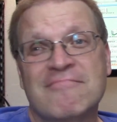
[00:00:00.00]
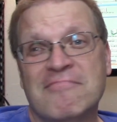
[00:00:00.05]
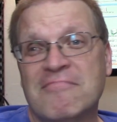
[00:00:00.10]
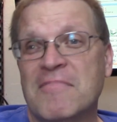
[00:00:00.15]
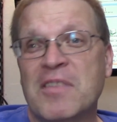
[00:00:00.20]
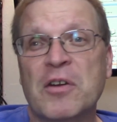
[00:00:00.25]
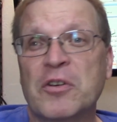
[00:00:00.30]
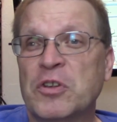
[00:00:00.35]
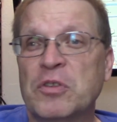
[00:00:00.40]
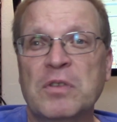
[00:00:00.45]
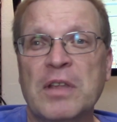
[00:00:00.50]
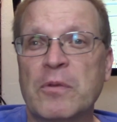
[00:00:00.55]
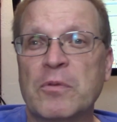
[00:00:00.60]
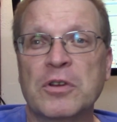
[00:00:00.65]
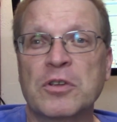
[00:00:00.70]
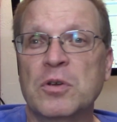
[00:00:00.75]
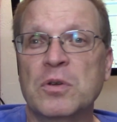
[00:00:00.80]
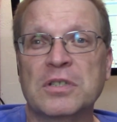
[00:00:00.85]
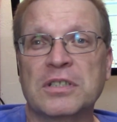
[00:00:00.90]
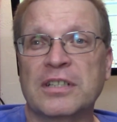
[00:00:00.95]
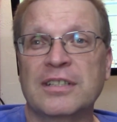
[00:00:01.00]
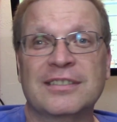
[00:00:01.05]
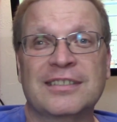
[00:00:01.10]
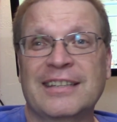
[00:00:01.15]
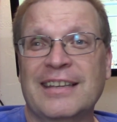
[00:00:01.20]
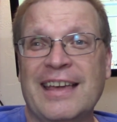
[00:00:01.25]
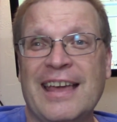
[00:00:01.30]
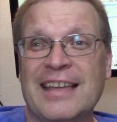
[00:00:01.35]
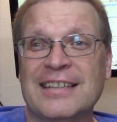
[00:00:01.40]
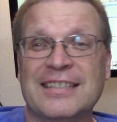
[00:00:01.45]
they were useless. You
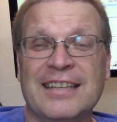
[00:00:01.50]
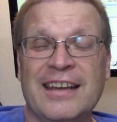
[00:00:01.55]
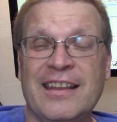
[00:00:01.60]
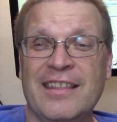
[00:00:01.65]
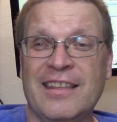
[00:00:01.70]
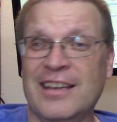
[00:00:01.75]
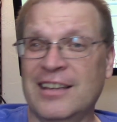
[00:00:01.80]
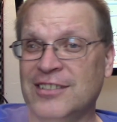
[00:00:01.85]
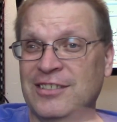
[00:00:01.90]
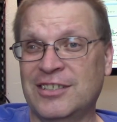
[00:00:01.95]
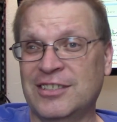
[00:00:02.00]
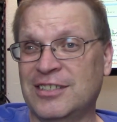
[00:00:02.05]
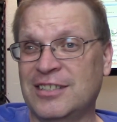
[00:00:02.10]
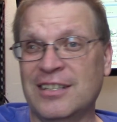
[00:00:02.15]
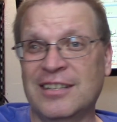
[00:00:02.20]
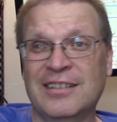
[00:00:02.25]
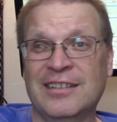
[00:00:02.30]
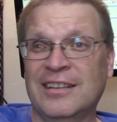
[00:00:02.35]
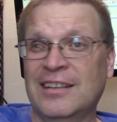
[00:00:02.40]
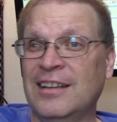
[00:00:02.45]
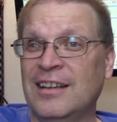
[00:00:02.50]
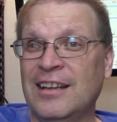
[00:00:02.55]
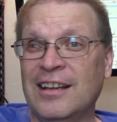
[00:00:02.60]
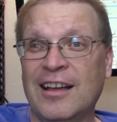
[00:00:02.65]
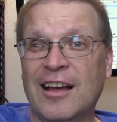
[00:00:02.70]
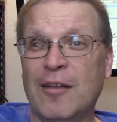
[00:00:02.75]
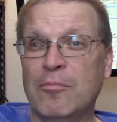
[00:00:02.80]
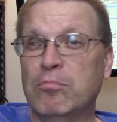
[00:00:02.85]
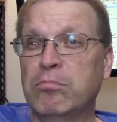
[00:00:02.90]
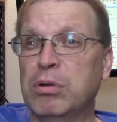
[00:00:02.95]
can't say anything. It's just a
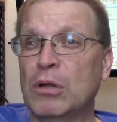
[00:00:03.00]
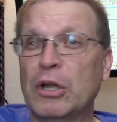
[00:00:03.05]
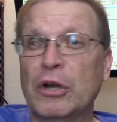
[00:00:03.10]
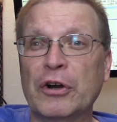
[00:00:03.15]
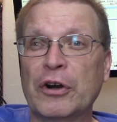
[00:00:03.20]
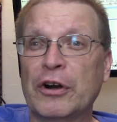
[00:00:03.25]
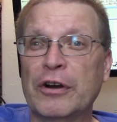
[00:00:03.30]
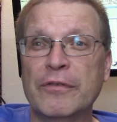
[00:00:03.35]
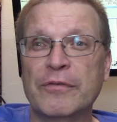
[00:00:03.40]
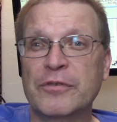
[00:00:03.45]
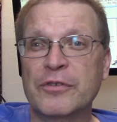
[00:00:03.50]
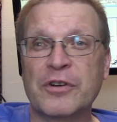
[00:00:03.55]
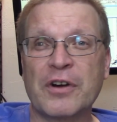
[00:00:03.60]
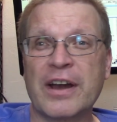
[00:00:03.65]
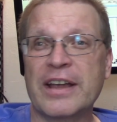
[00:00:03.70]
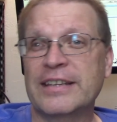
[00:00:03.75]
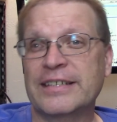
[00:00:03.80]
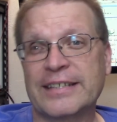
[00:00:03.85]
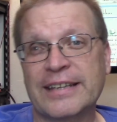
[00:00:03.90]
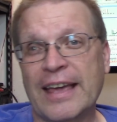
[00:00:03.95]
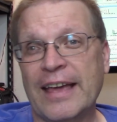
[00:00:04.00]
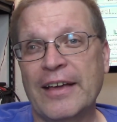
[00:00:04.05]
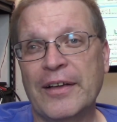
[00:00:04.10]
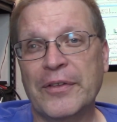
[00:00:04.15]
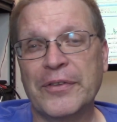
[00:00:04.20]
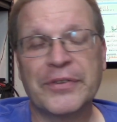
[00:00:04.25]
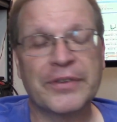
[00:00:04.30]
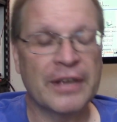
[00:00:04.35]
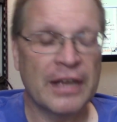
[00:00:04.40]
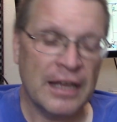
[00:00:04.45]
blur of
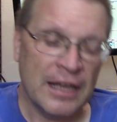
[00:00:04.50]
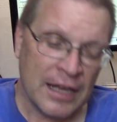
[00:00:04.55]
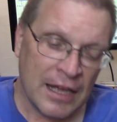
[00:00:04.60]
grayscales.